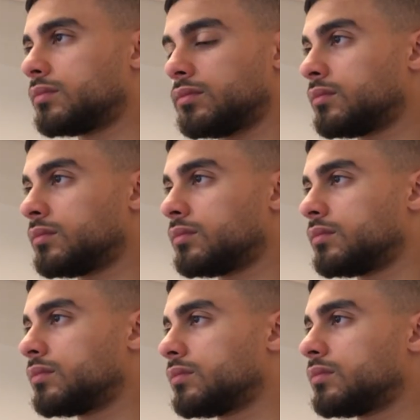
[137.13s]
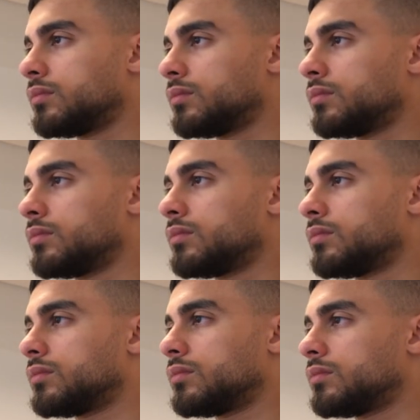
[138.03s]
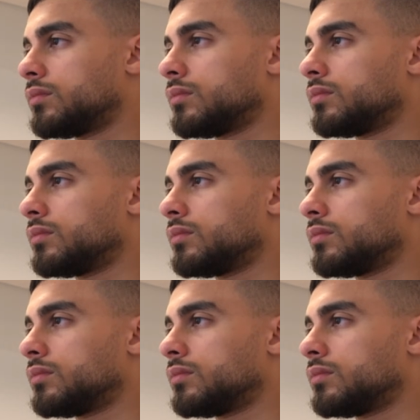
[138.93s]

Nothing is said.